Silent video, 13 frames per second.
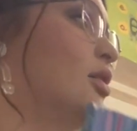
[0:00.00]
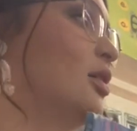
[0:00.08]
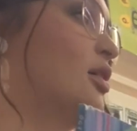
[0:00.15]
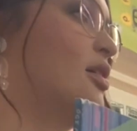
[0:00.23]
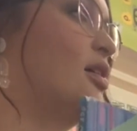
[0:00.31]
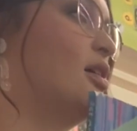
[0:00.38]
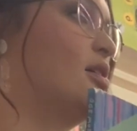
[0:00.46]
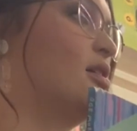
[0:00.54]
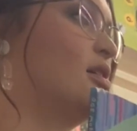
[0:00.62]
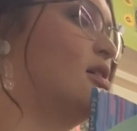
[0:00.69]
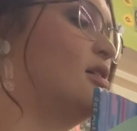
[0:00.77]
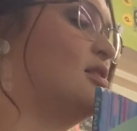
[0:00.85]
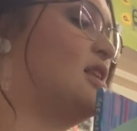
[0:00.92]
Yeah!
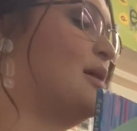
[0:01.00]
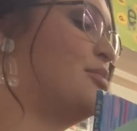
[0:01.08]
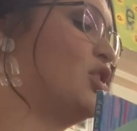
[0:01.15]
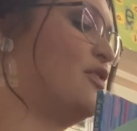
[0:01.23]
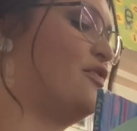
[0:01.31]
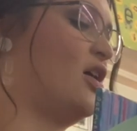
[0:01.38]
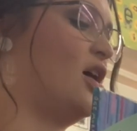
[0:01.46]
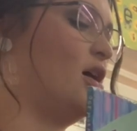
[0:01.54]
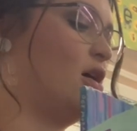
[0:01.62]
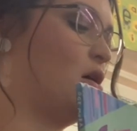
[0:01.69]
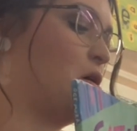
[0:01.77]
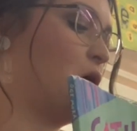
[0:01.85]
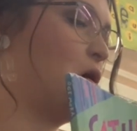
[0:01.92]
Same or different?
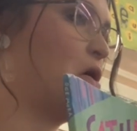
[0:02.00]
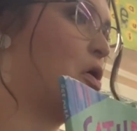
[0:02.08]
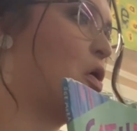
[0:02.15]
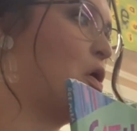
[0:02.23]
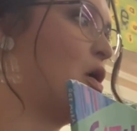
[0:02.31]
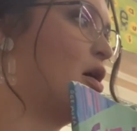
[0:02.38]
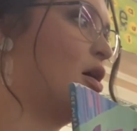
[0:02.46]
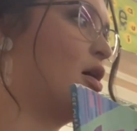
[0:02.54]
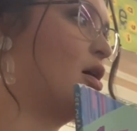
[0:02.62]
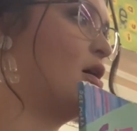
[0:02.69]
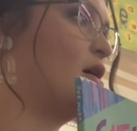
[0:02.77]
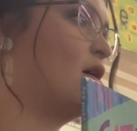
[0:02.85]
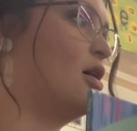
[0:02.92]

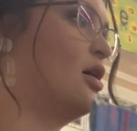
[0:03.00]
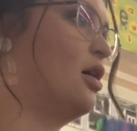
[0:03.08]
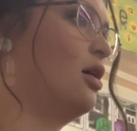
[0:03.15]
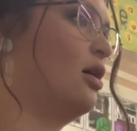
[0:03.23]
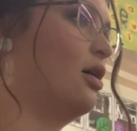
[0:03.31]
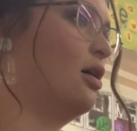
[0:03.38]
Different!